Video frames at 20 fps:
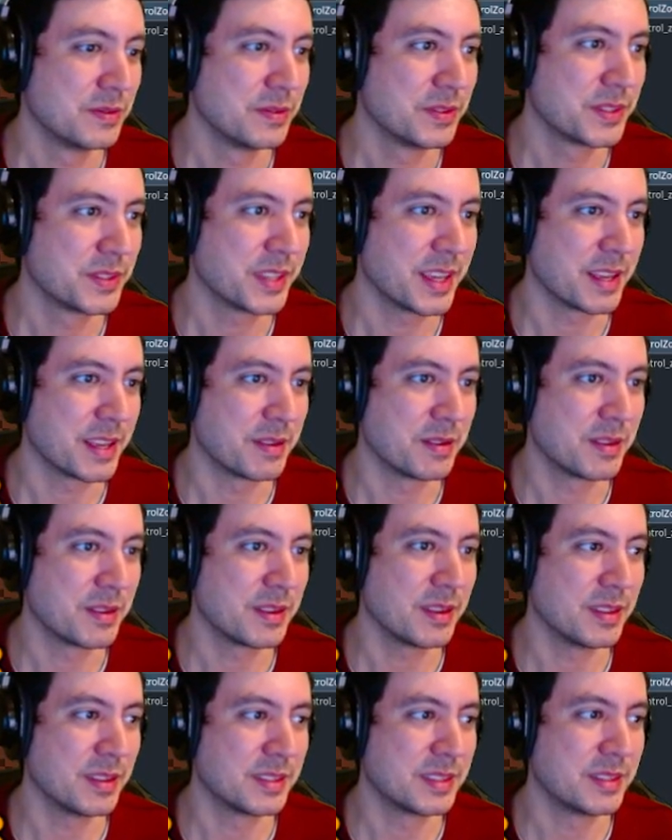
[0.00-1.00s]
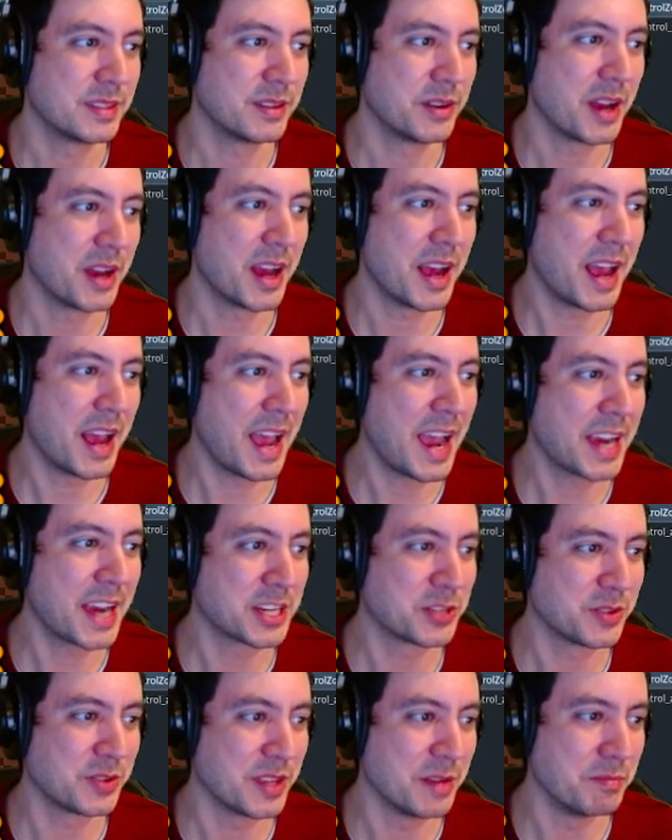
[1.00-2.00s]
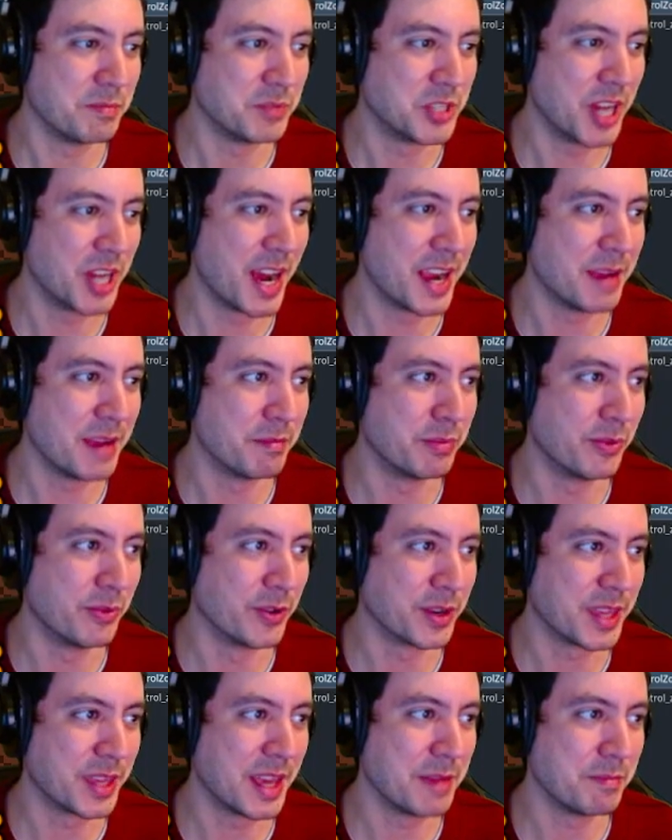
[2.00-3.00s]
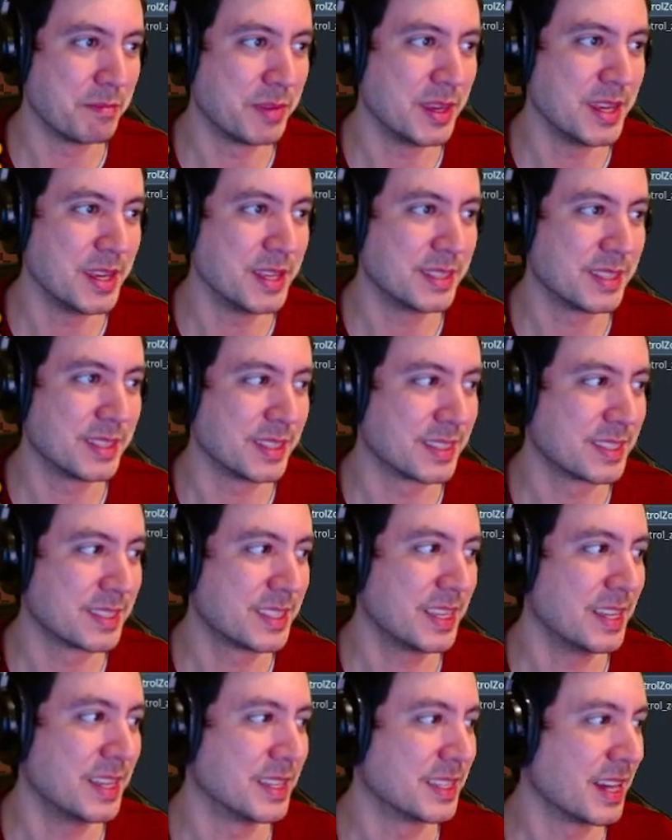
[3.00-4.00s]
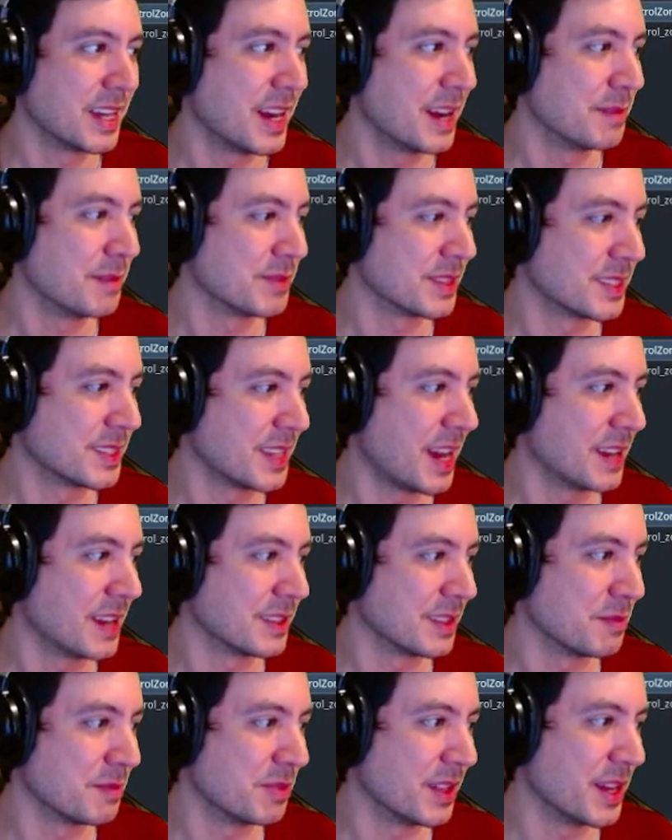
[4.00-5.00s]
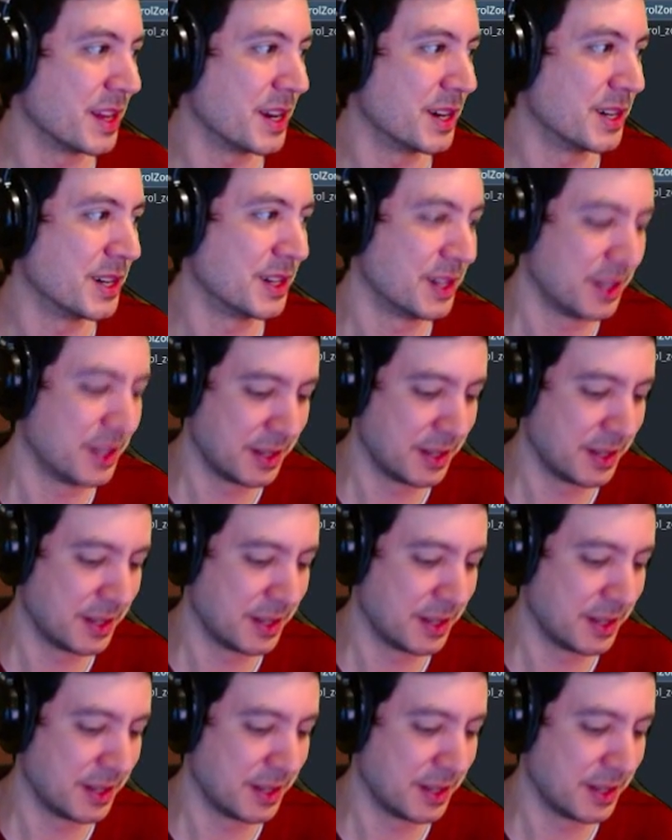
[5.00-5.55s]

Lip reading: It's like they're not actually a giant board game piece that's 10 times the size of the player.